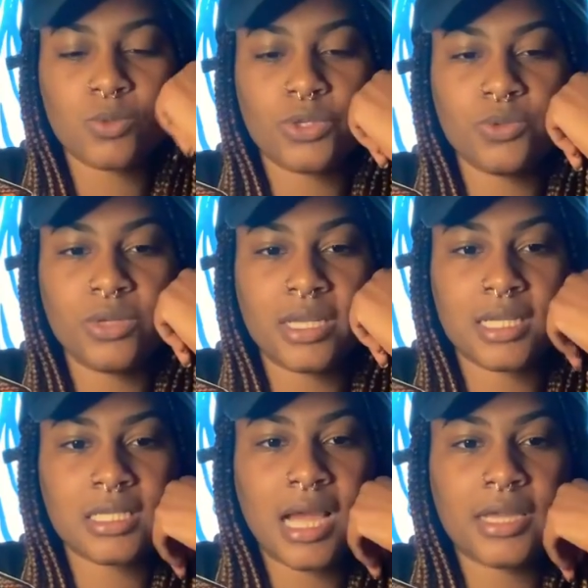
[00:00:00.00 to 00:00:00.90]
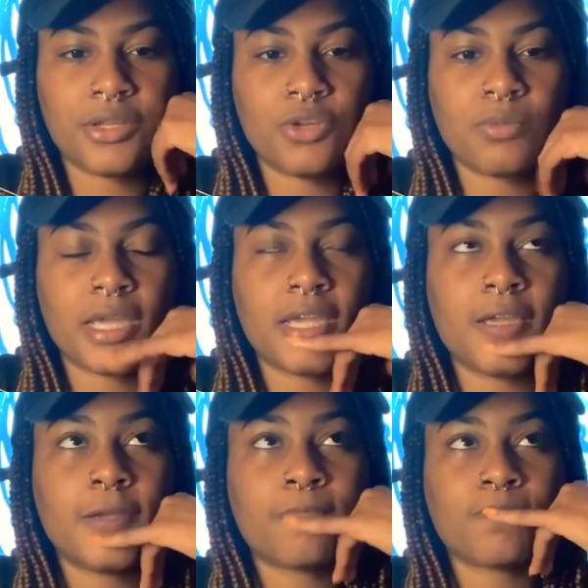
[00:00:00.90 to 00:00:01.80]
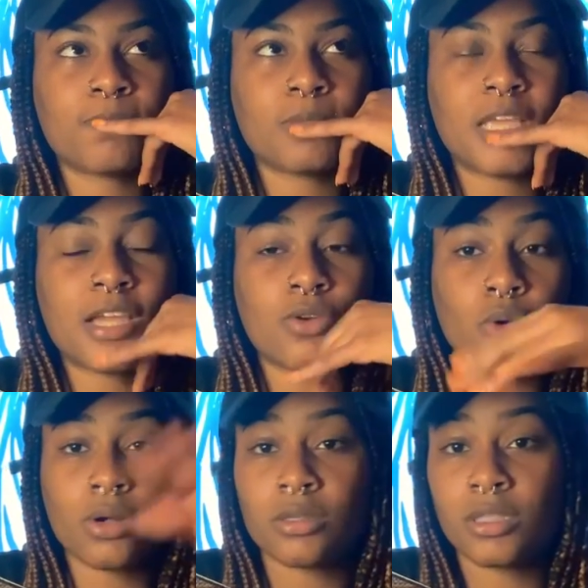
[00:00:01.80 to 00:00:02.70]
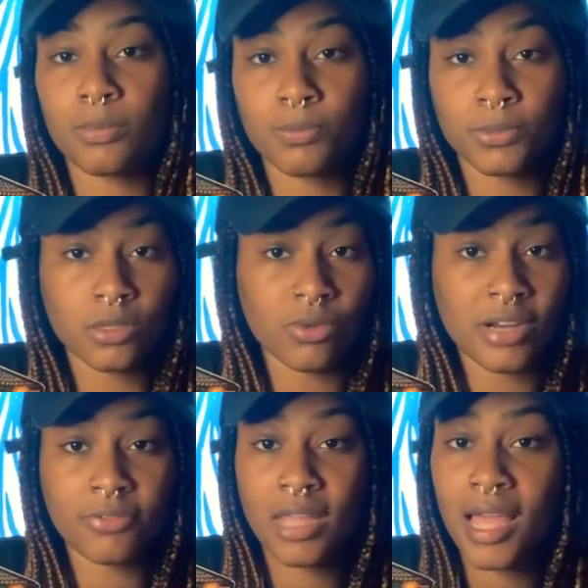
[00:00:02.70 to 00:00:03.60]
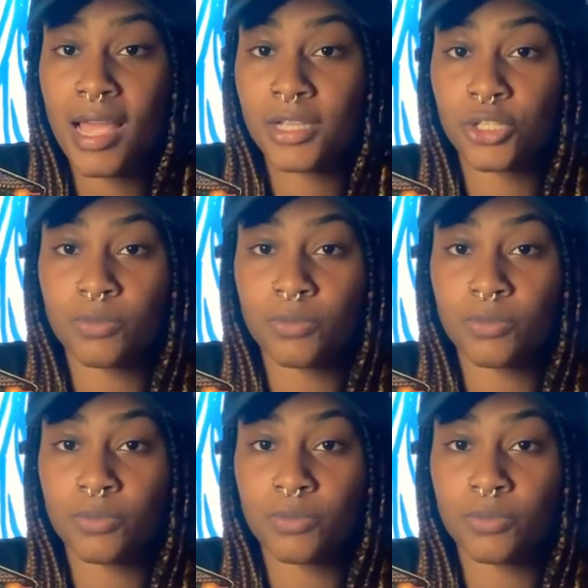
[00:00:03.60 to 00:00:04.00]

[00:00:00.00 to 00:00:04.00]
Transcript: when you get excited, you may ignore the red flags.